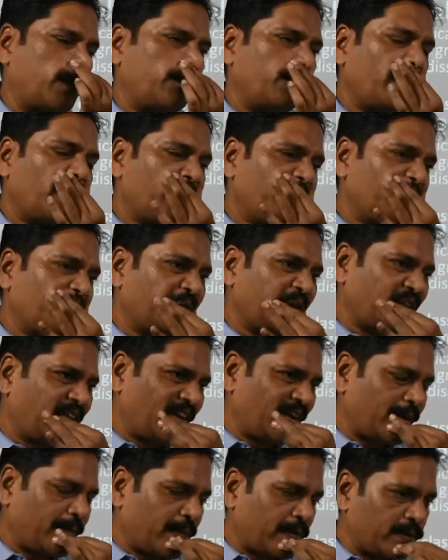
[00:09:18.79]
we are
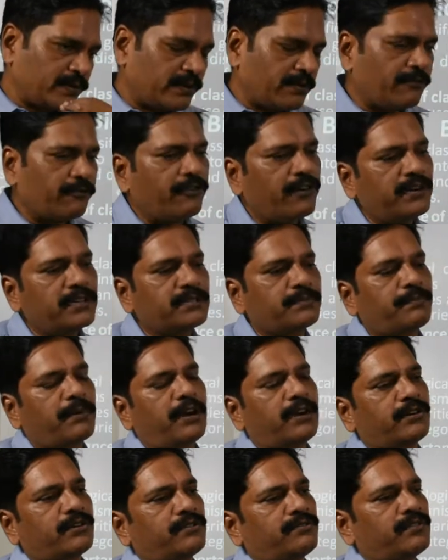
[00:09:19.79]
discussing about the first
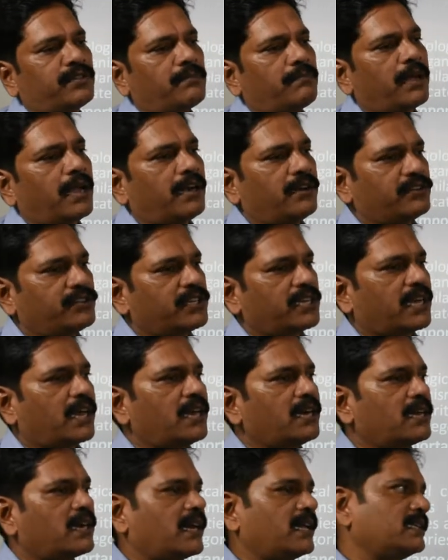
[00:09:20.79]
part of the
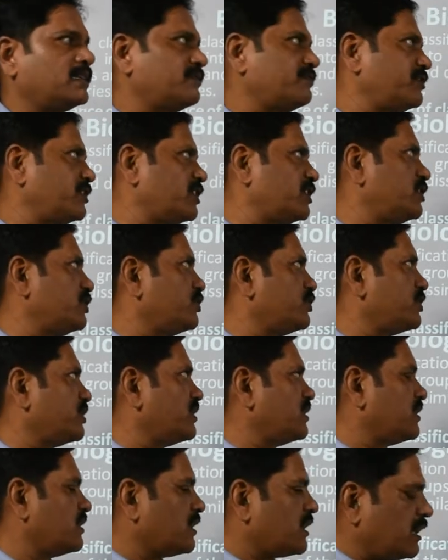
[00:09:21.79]
biological
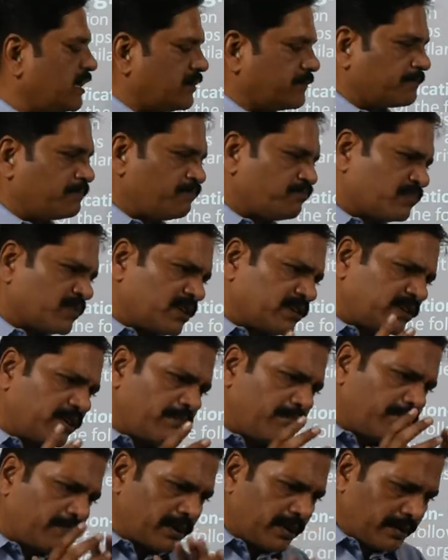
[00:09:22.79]
classification, clear.
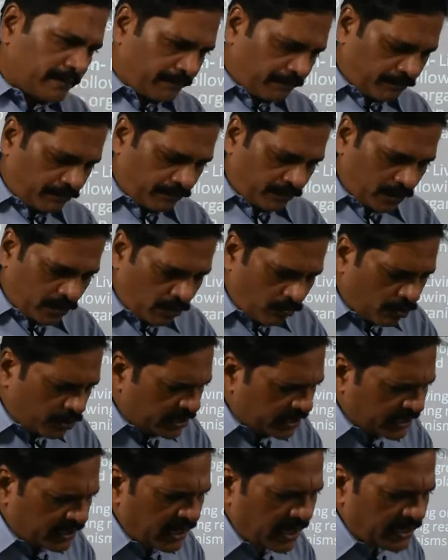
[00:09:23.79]
Simply, what
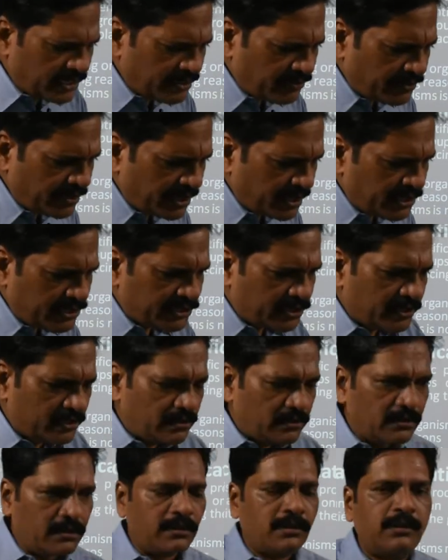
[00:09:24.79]
is classification?
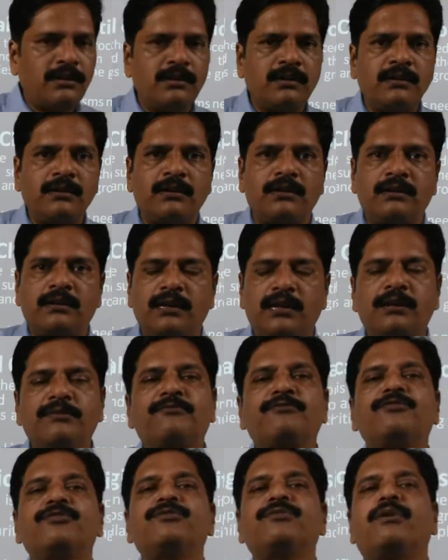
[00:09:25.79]

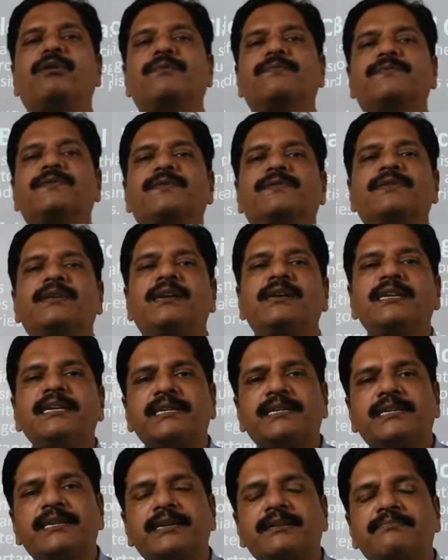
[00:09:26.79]
If you observe the
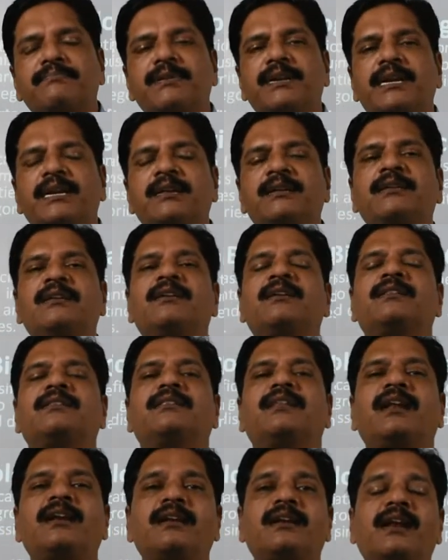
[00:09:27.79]
literate meaning,
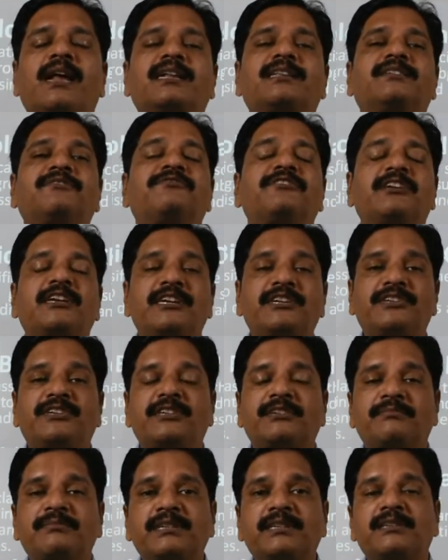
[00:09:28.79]
then
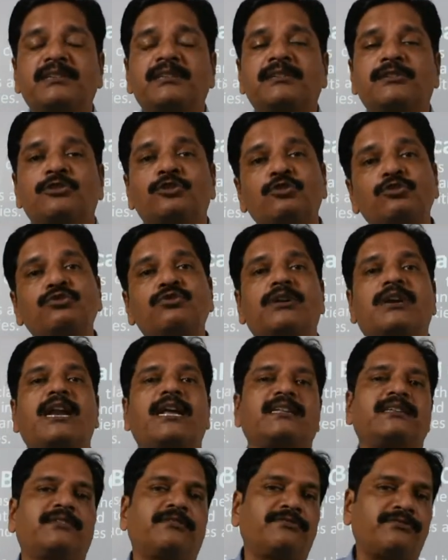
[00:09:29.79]
classification means to
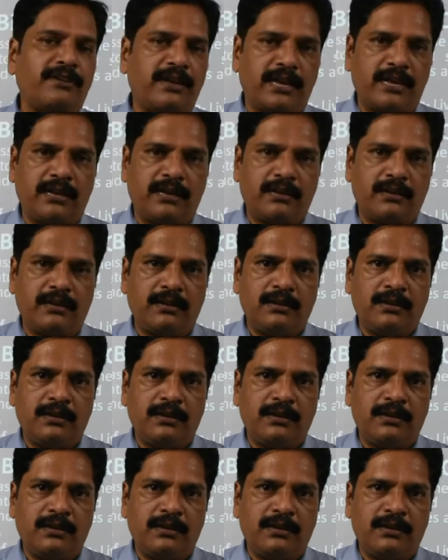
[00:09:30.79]
classify.